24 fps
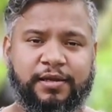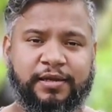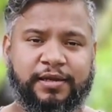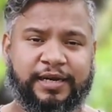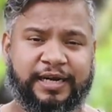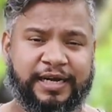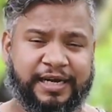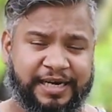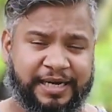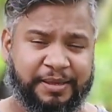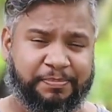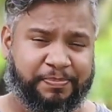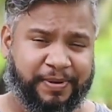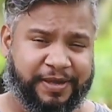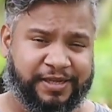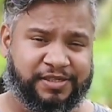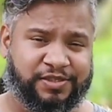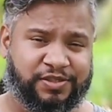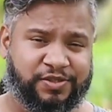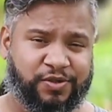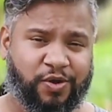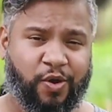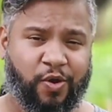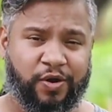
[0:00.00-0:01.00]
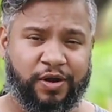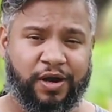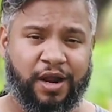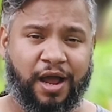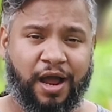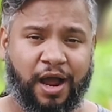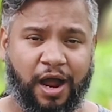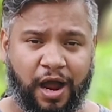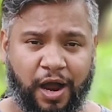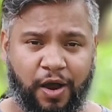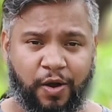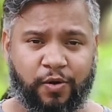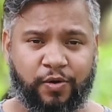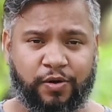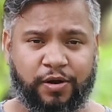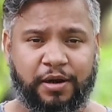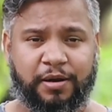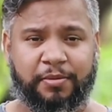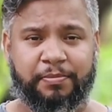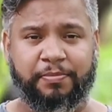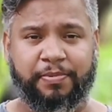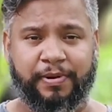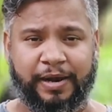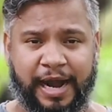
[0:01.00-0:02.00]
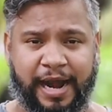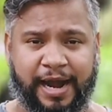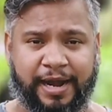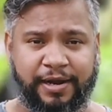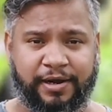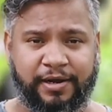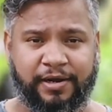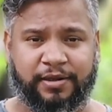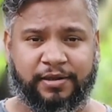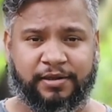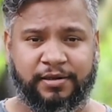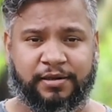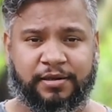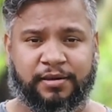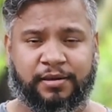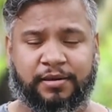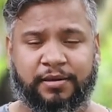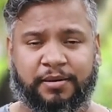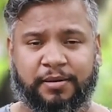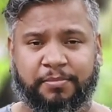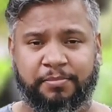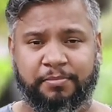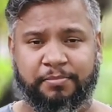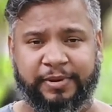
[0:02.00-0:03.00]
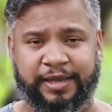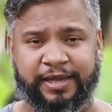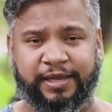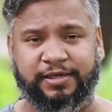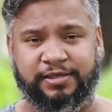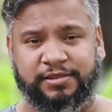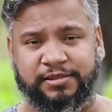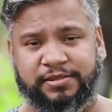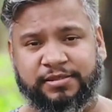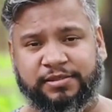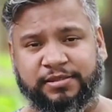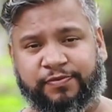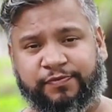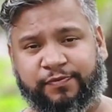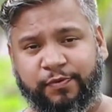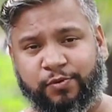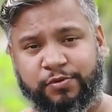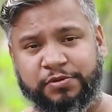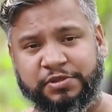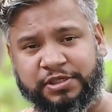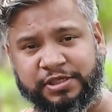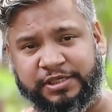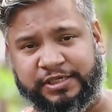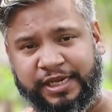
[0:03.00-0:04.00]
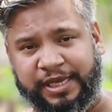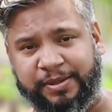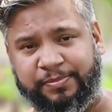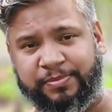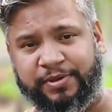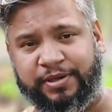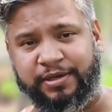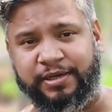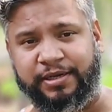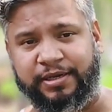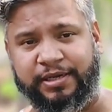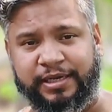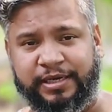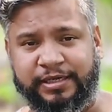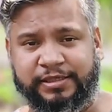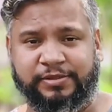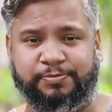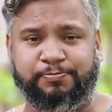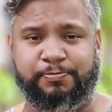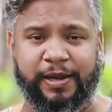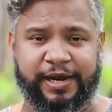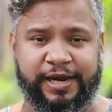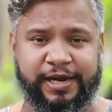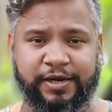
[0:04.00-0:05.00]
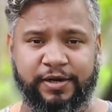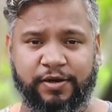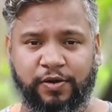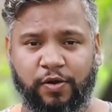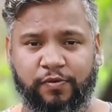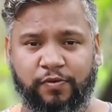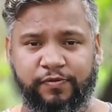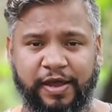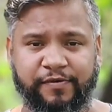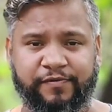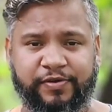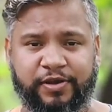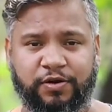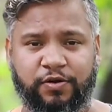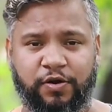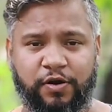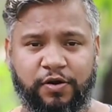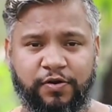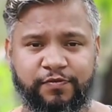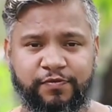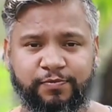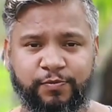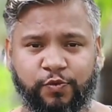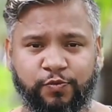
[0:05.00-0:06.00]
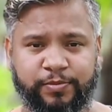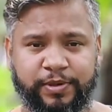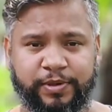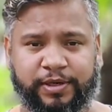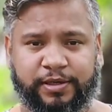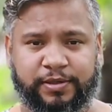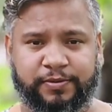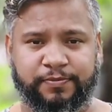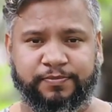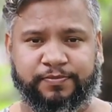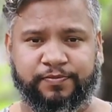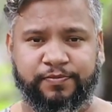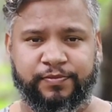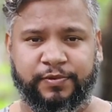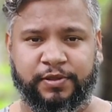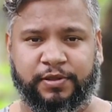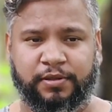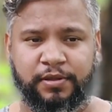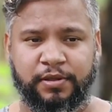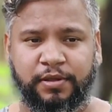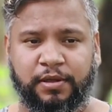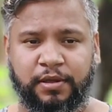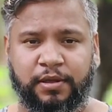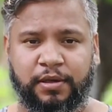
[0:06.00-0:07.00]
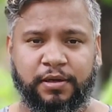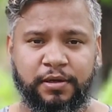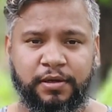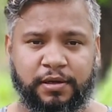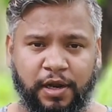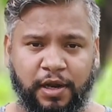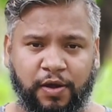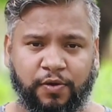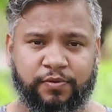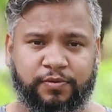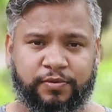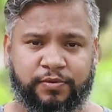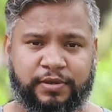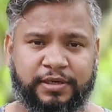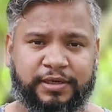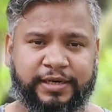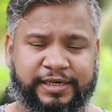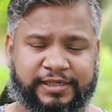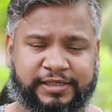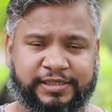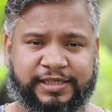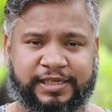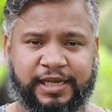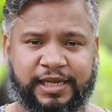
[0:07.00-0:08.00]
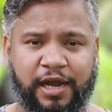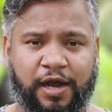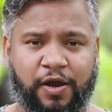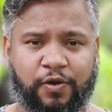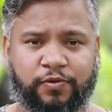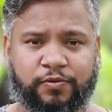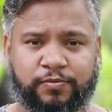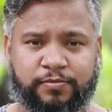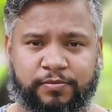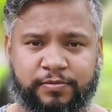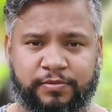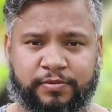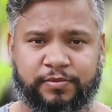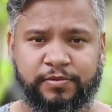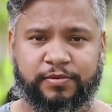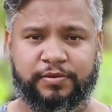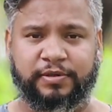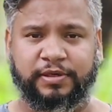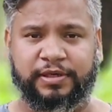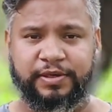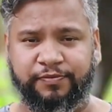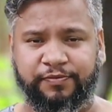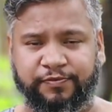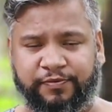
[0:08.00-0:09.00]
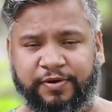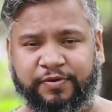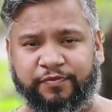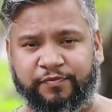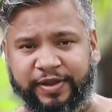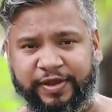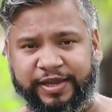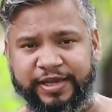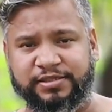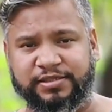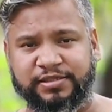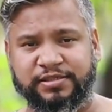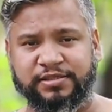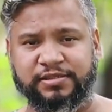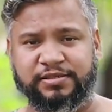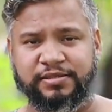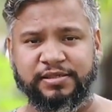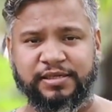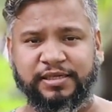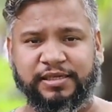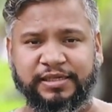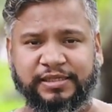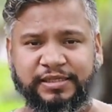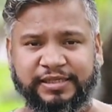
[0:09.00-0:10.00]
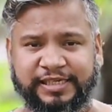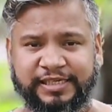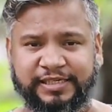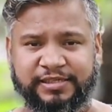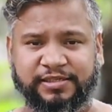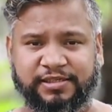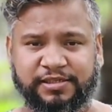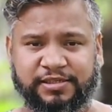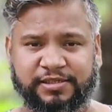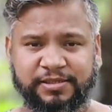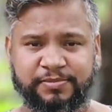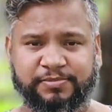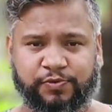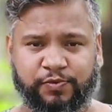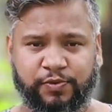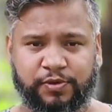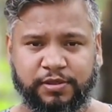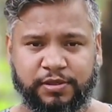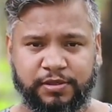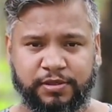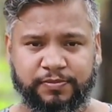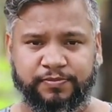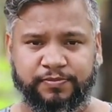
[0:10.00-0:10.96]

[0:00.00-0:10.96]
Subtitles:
it depends on how a brand makes the phone stable in spite of having a lot of movement. Now let's see how different ways these systems work.